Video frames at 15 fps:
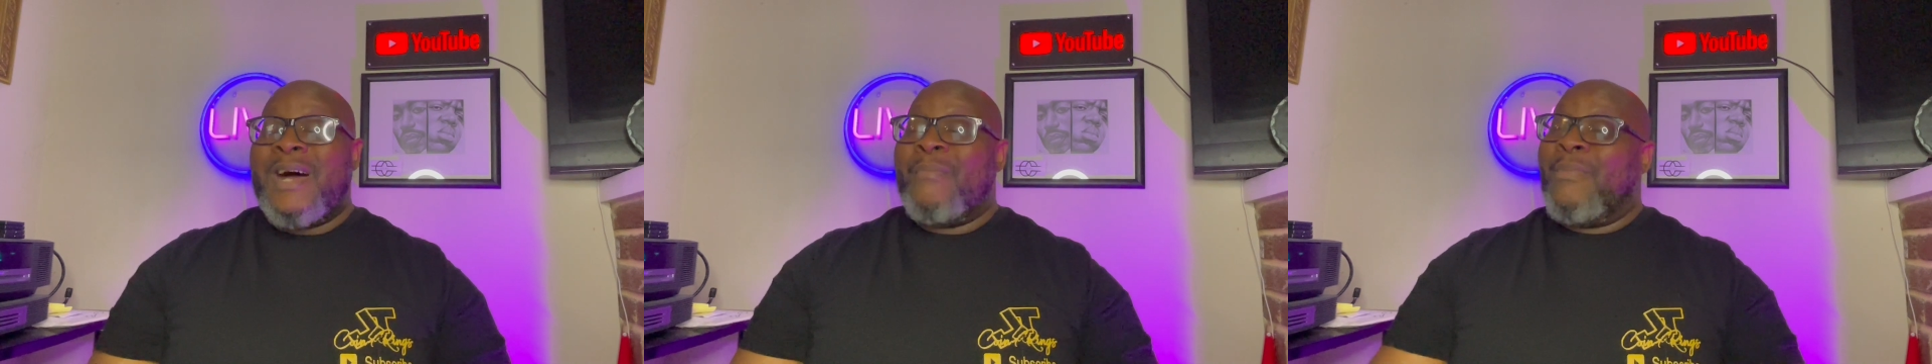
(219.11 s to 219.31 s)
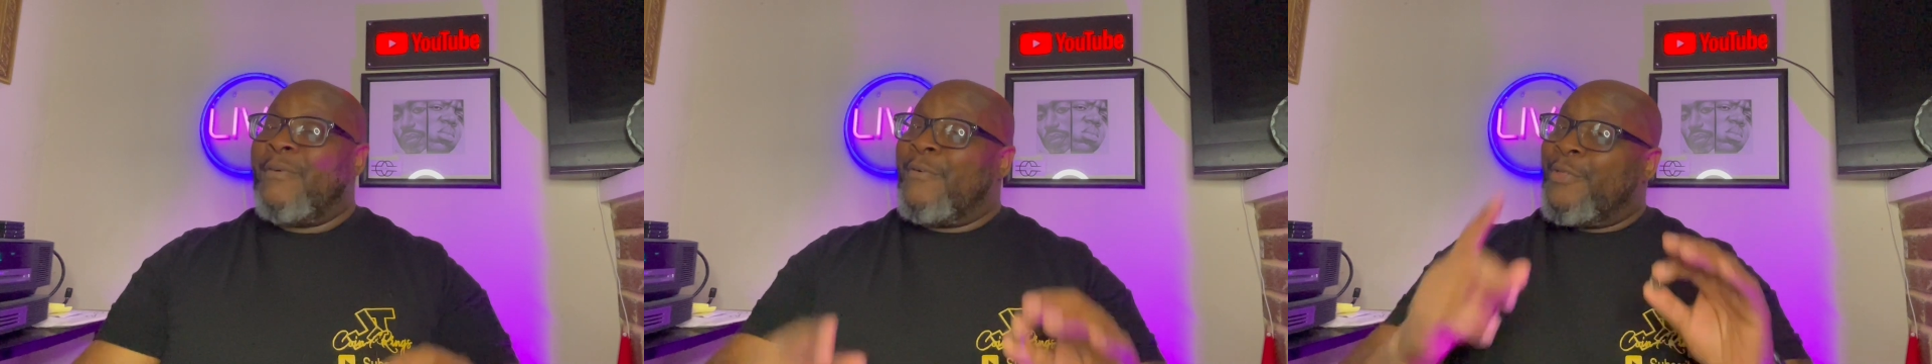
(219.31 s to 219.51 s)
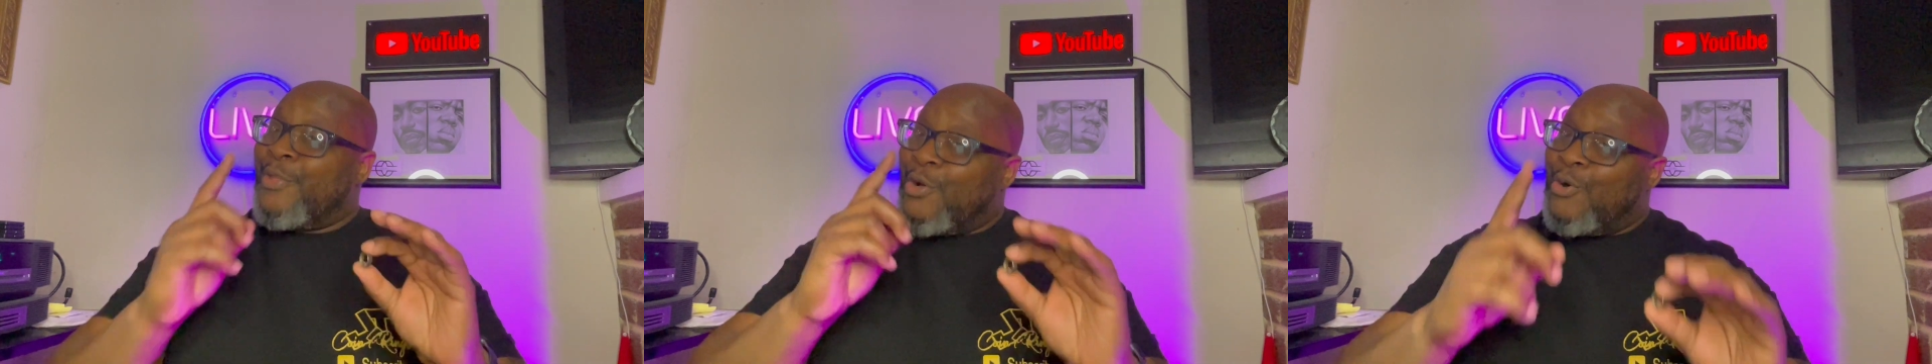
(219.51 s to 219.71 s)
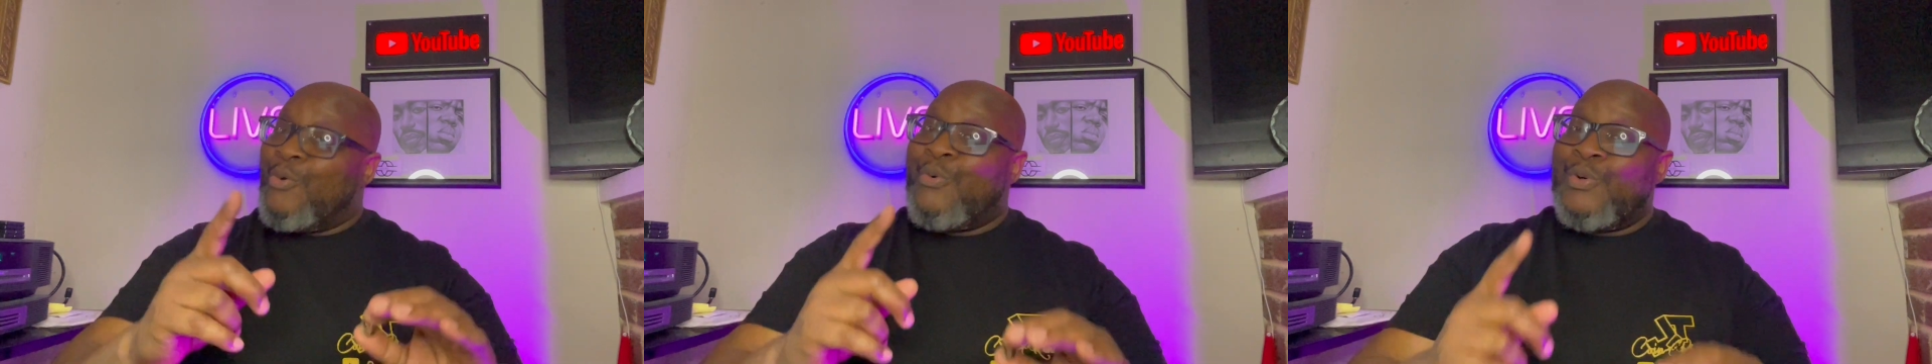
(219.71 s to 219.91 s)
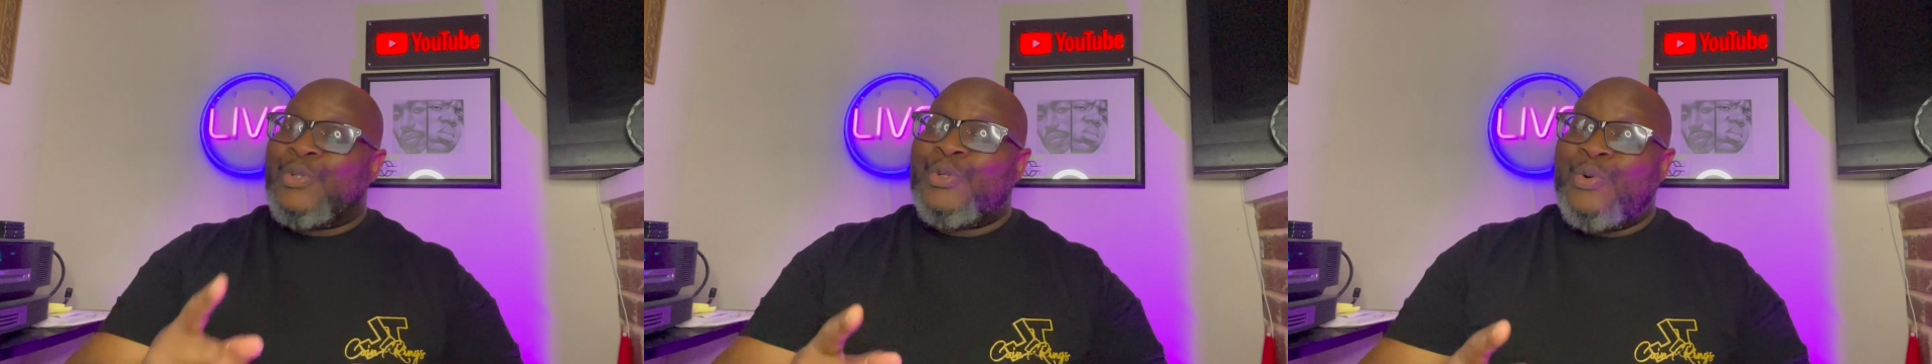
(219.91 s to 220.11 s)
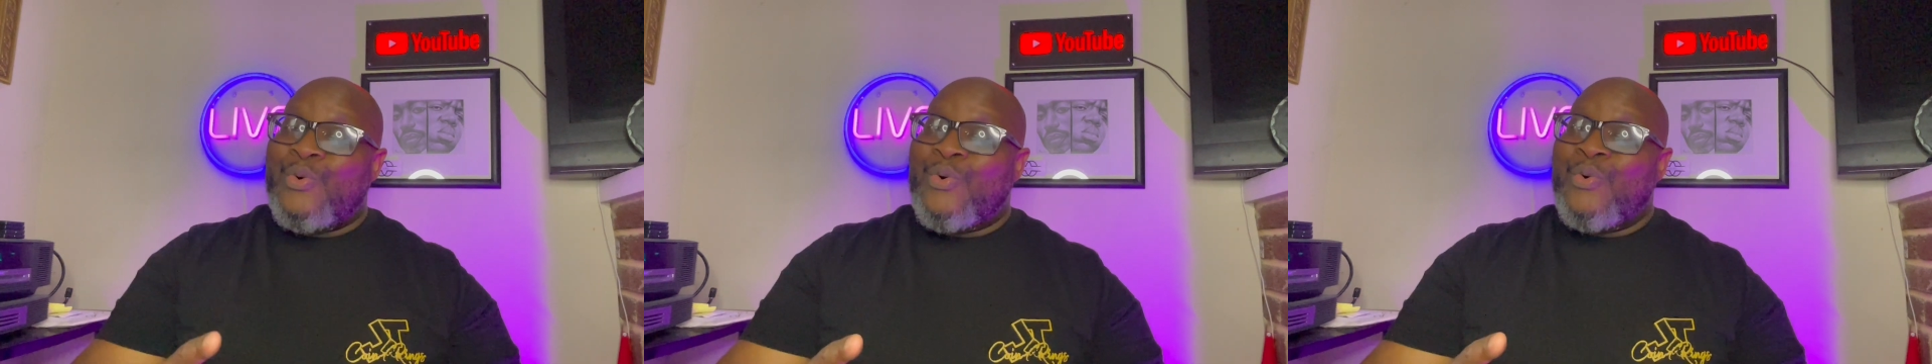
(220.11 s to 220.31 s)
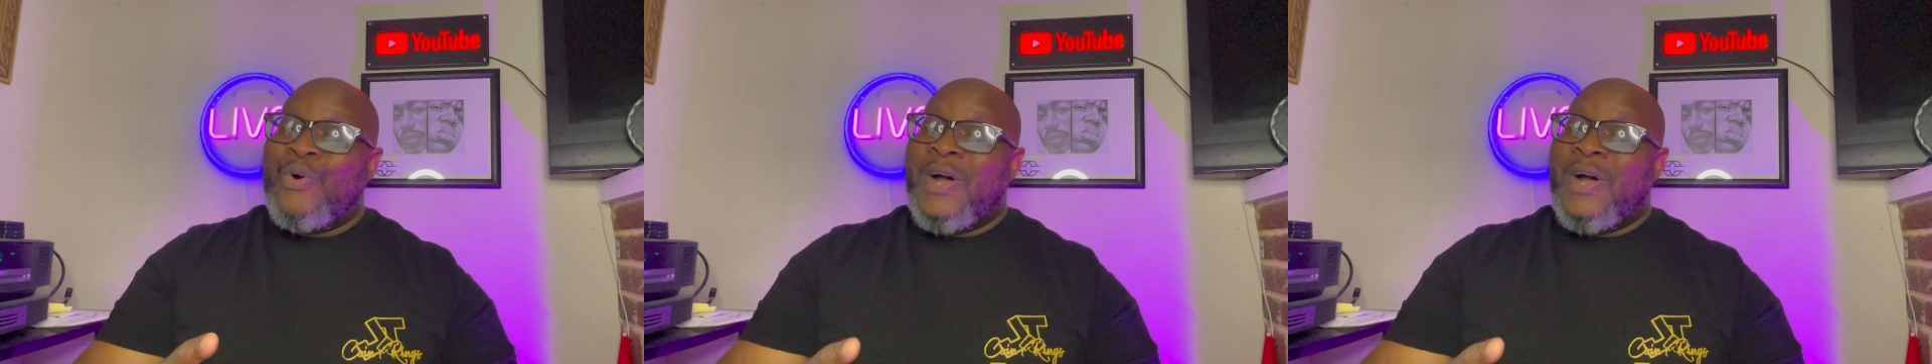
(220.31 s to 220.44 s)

But for those who